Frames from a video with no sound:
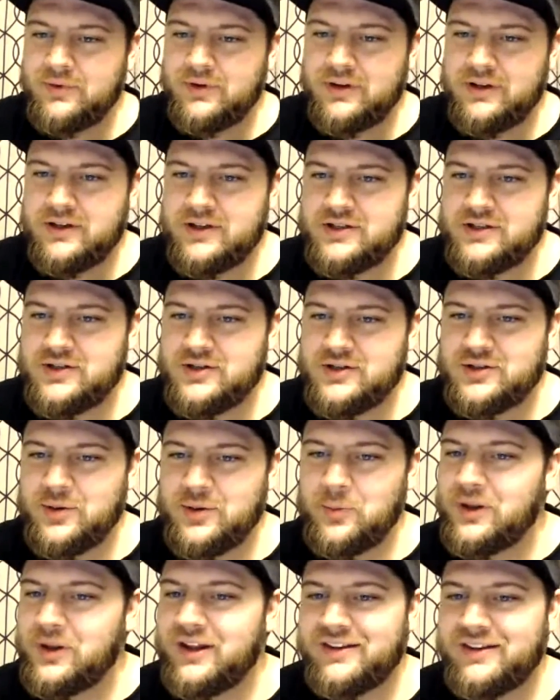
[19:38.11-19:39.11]
because it's
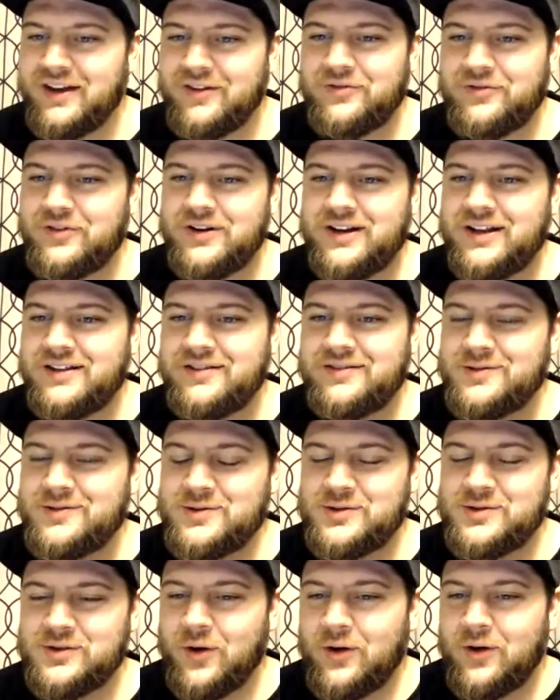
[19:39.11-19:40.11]
completely different in
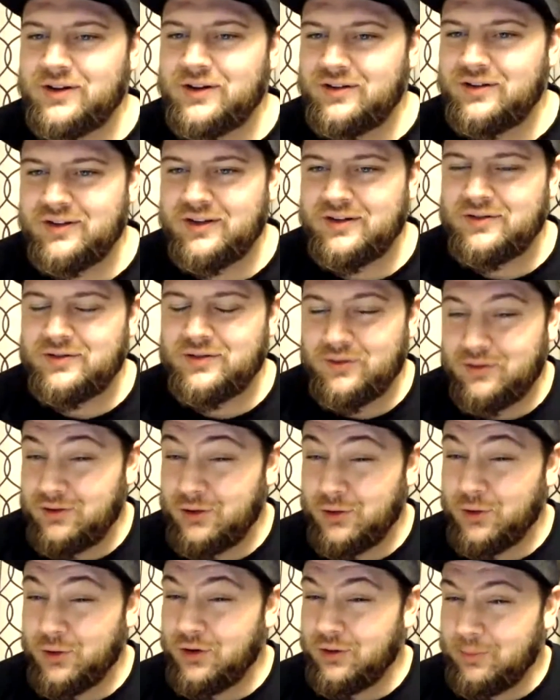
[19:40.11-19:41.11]
Scotland and
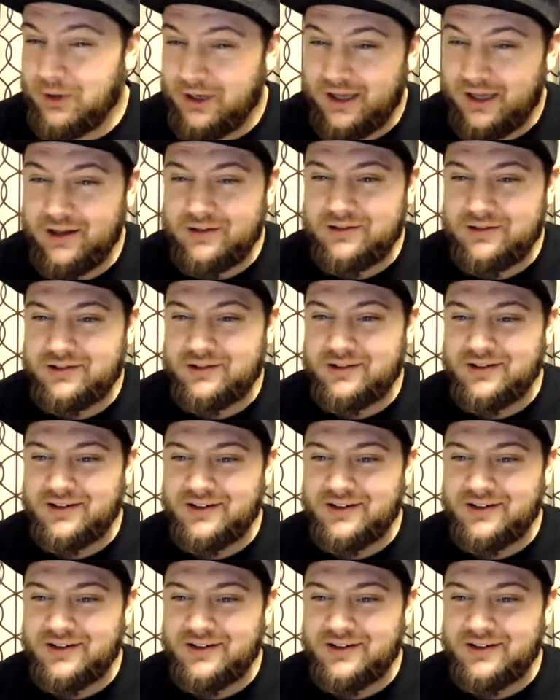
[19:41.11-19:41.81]
Europe, I guess.